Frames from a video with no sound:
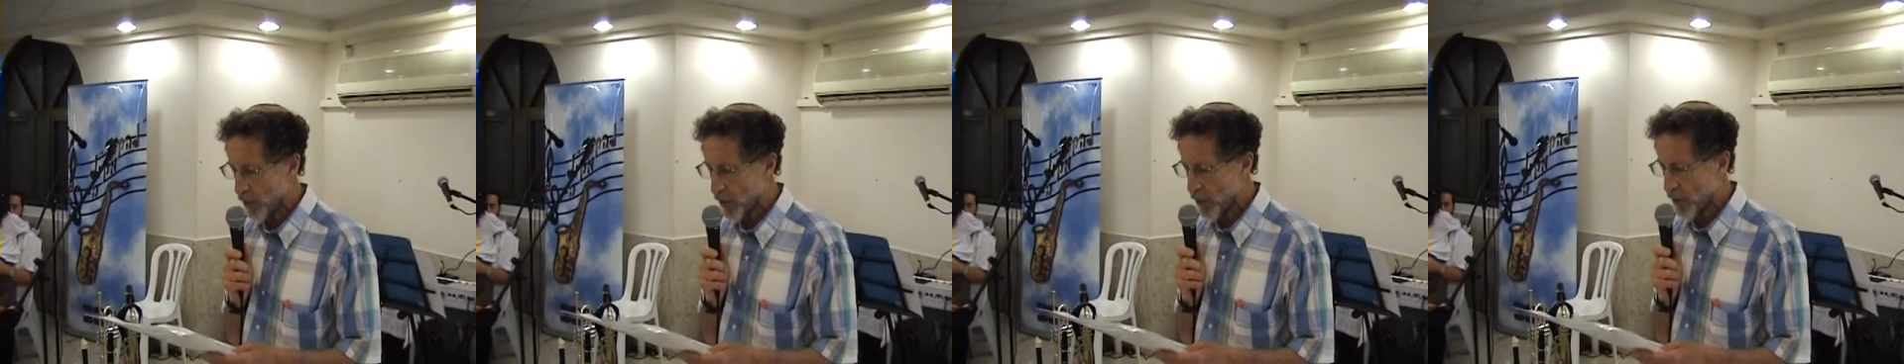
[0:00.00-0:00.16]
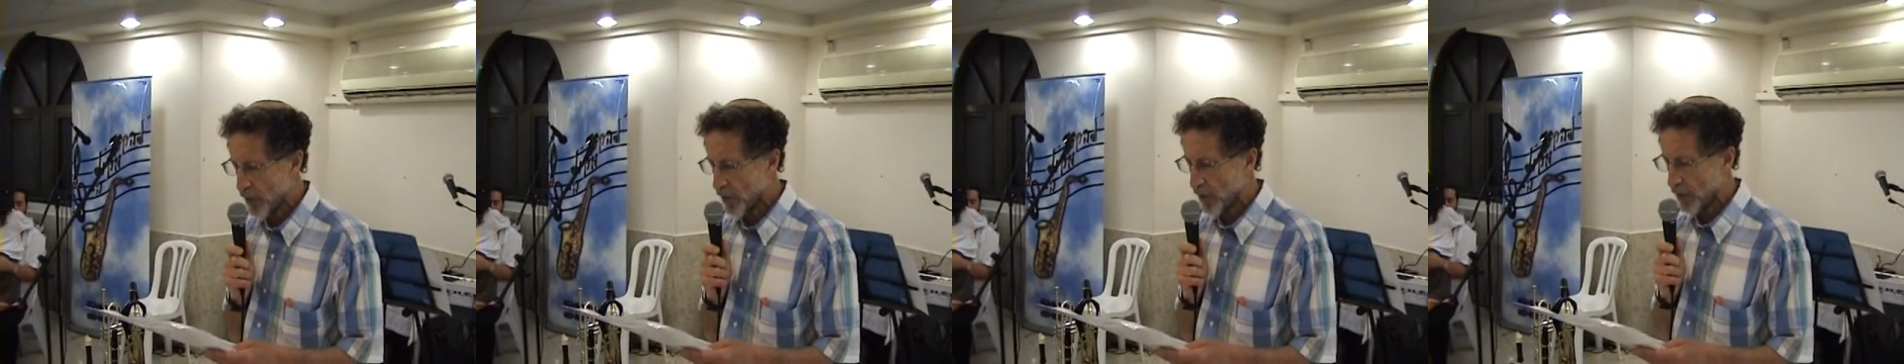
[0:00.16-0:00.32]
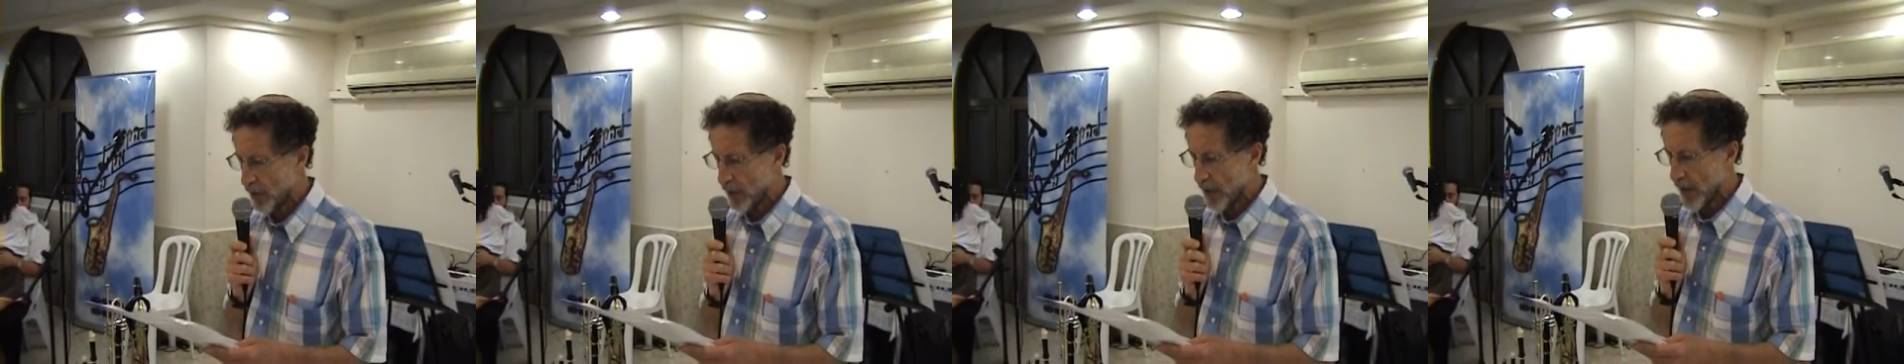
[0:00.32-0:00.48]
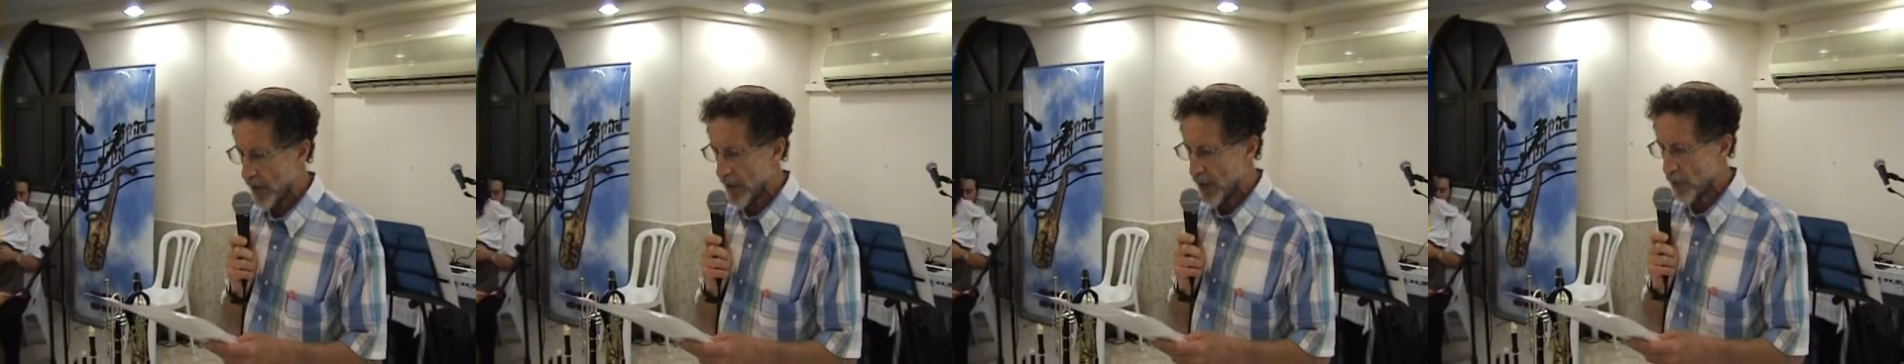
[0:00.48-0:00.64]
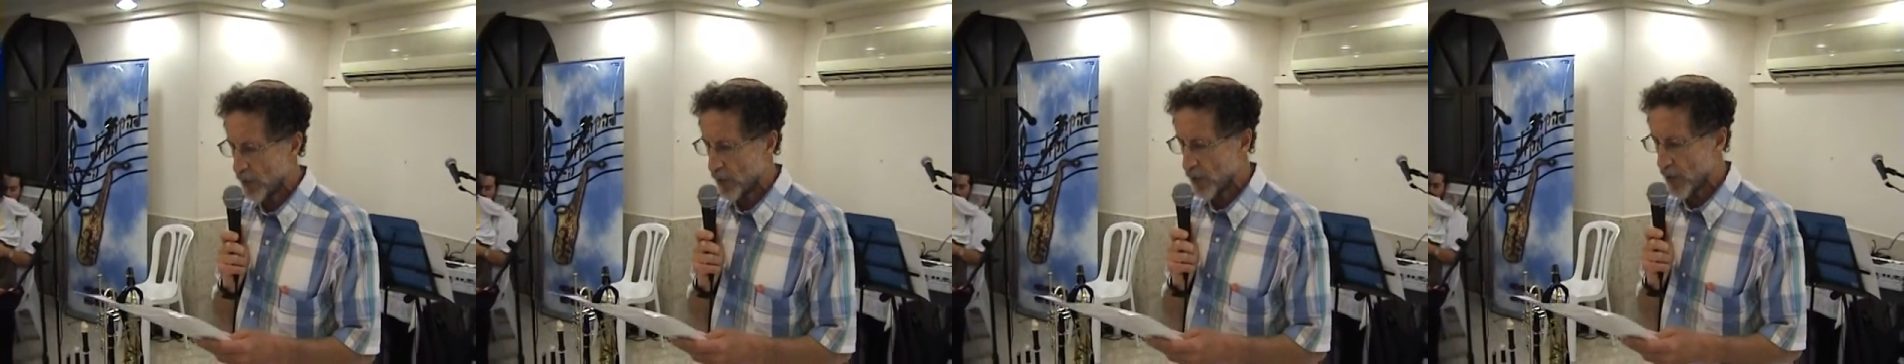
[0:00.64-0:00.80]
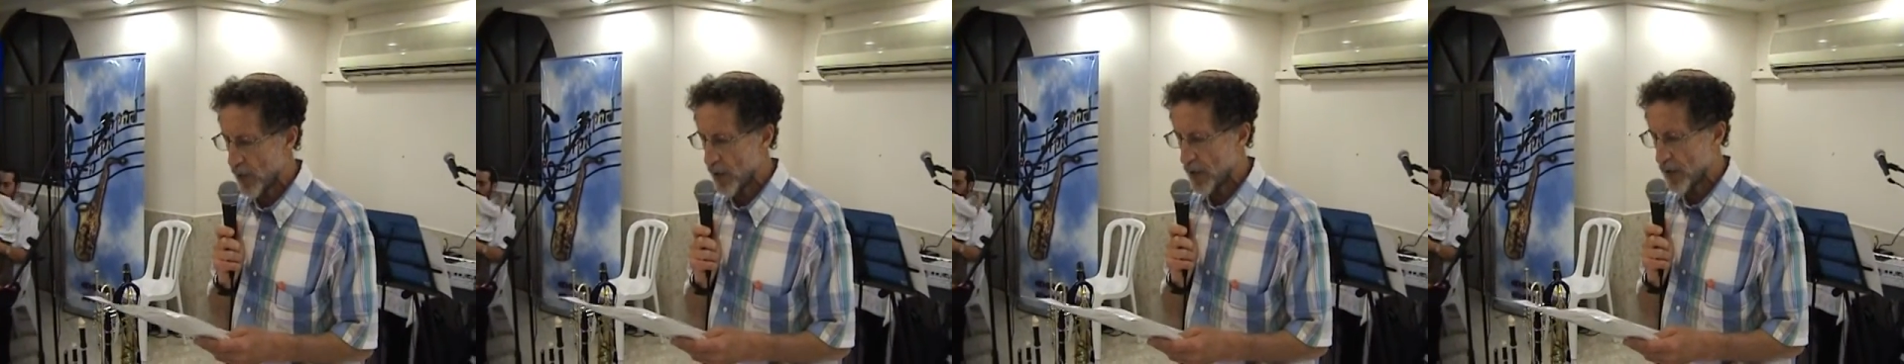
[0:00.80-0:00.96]
for his
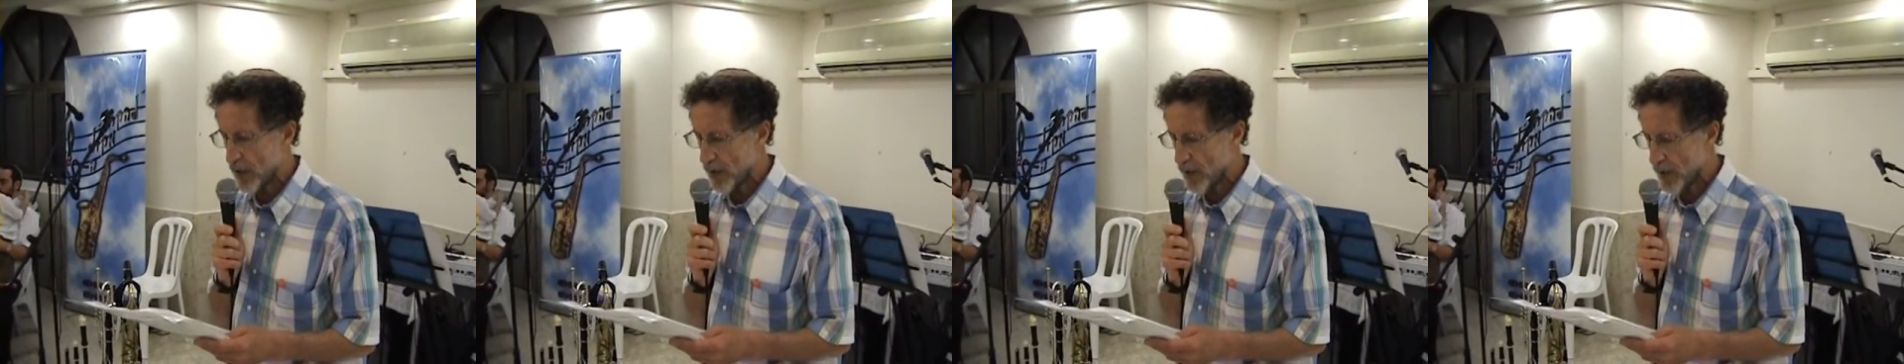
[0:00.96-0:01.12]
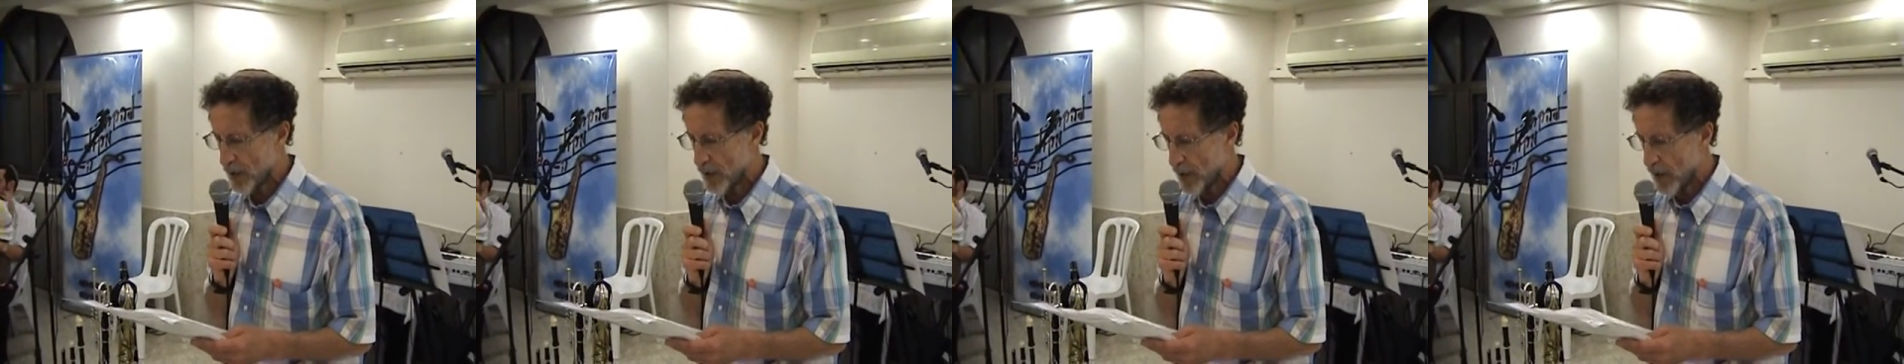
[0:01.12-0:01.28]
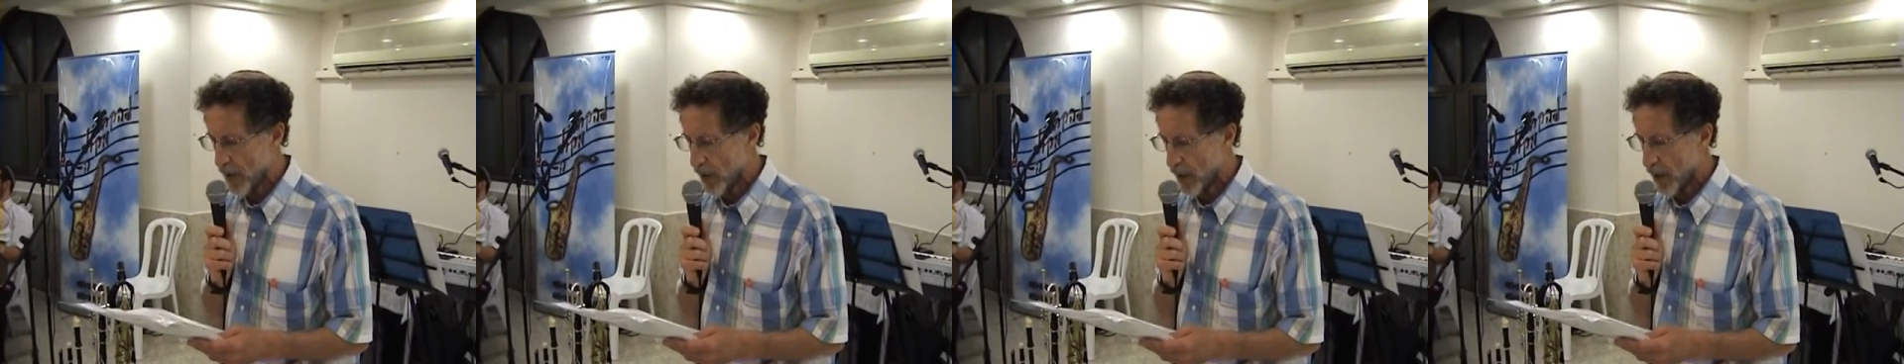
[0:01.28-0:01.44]
in-laws.